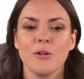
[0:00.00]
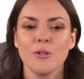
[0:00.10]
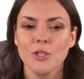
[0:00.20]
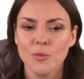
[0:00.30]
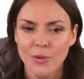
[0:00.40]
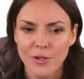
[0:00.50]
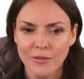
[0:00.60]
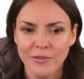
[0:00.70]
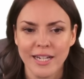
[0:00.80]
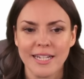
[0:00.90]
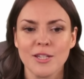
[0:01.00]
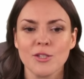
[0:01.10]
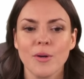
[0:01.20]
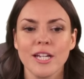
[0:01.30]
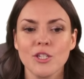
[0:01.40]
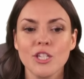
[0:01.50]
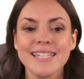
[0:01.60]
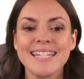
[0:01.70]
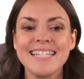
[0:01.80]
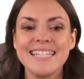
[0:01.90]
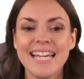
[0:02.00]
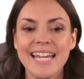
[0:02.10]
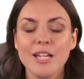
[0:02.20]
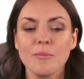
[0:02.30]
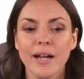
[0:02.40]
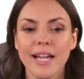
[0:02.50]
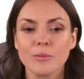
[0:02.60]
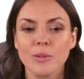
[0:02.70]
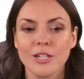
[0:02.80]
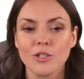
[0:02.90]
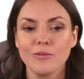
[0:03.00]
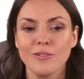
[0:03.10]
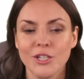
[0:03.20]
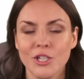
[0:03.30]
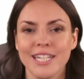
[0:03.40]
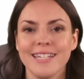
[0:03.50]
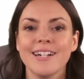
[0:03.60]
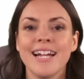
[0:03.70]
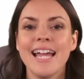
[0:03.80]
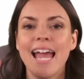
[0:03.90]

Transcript: which is perfect. So I just take my exponential function here